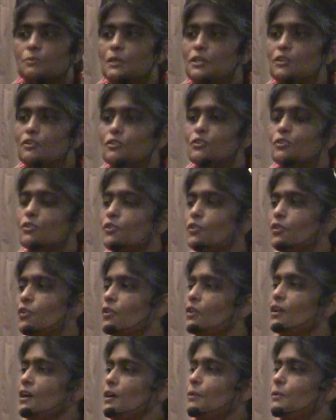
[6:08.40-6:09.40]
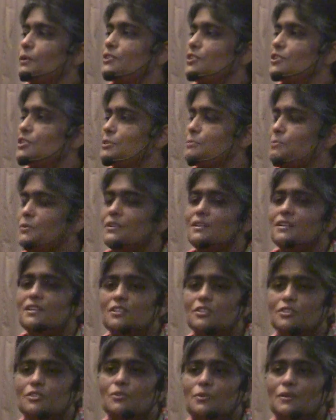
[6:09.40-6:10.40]
when you know what your spirit
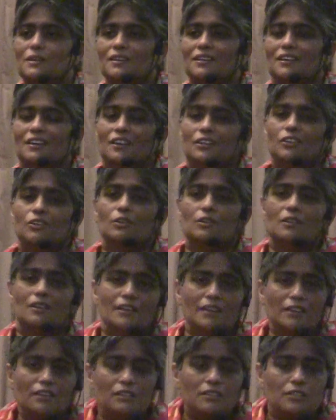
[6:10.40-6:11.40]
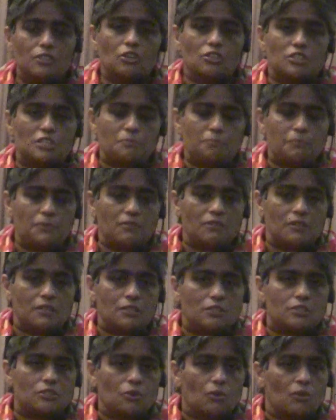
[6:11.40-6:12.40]
is doing, your spirit
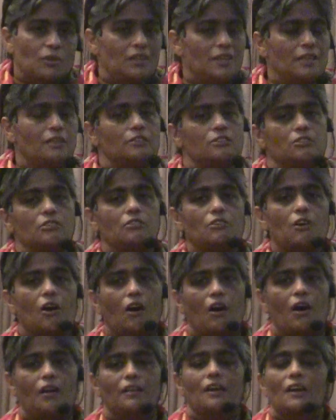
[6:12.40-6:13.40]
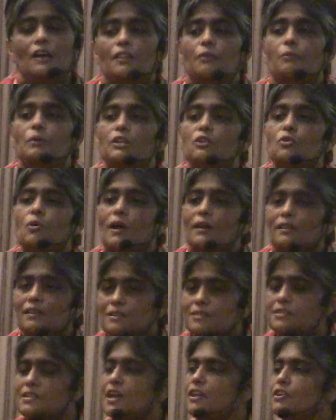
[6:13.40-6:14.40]
is so linked to God that when you
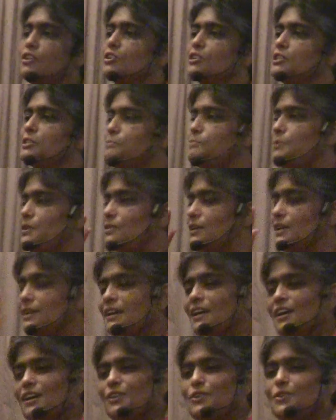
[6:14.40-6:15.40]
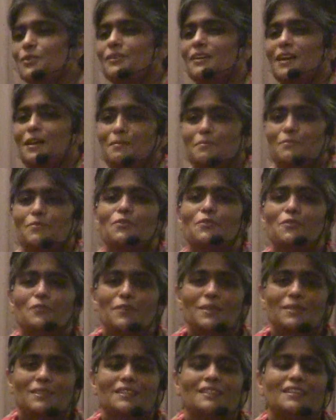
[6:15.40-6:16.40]
understand your spirit, you can
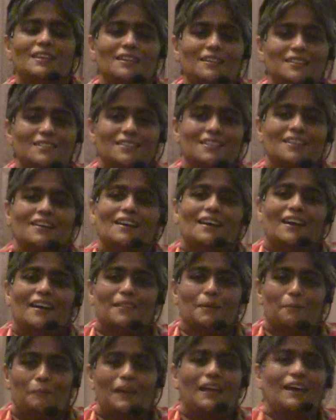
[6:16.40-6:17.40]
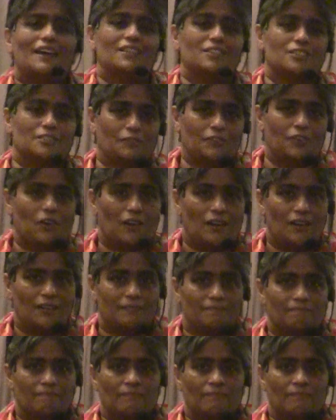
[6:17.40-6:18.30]
move in the things and the plans of God.